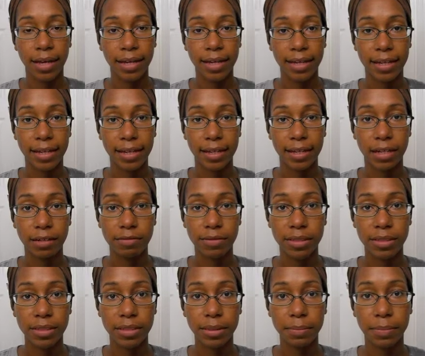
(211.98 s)
and I would
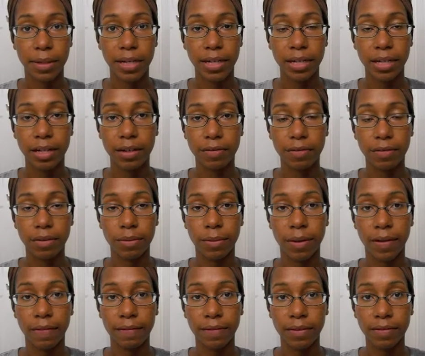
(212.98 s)
steam my hair for
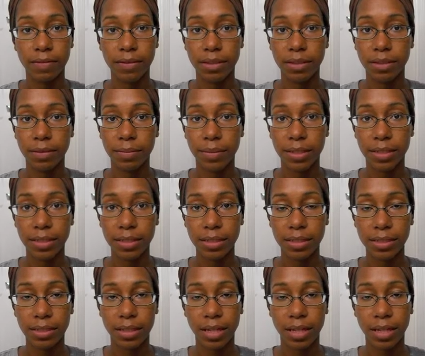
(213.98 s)
about 15 minutes,